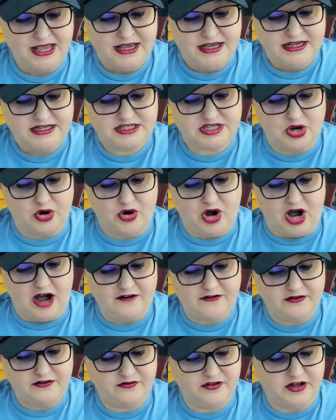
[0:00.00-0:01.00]
So
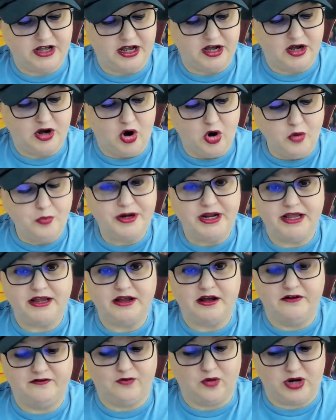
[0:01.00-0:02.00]
off of a opening
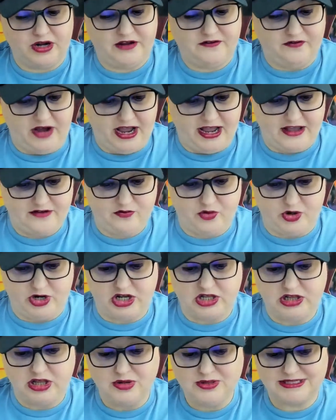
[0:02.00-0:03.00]
of 45, when it
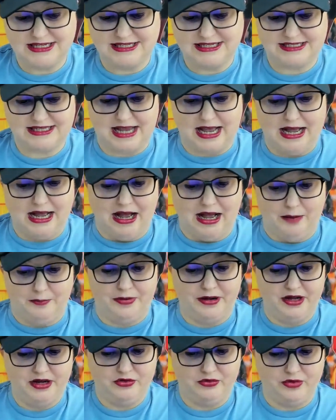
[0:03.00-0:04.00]
closes up,
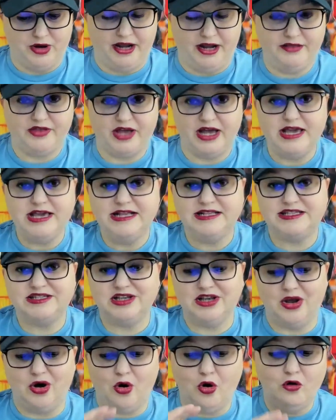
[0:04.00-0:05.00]
right, that hits
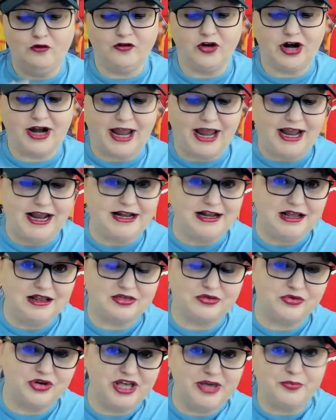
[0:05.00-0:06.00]
the over
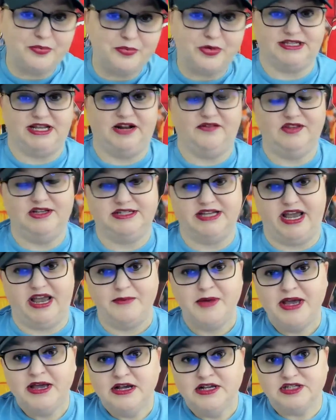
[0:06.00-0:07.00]
83% of the time.
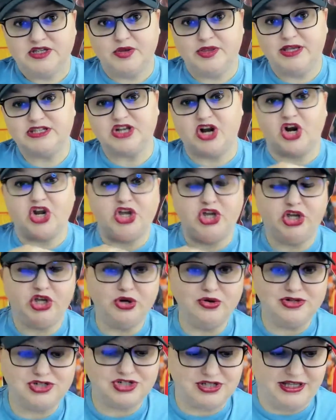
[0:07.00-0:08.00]
So these are
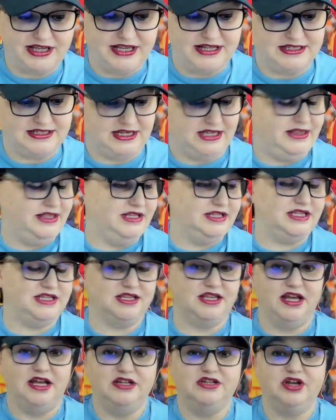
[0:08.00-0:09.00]
huge leans in this
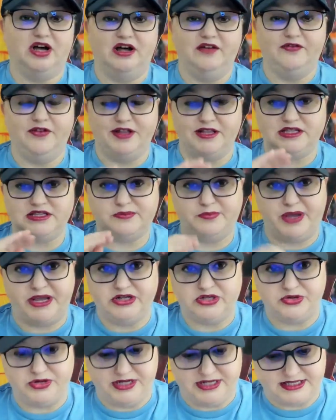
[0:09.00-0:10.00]

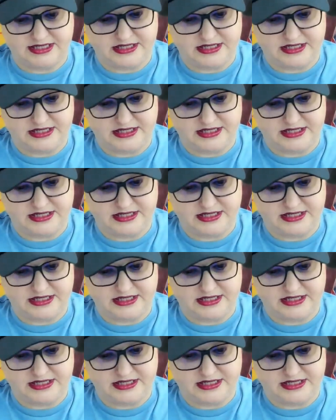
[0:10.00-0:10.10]
Dolphins-Patriots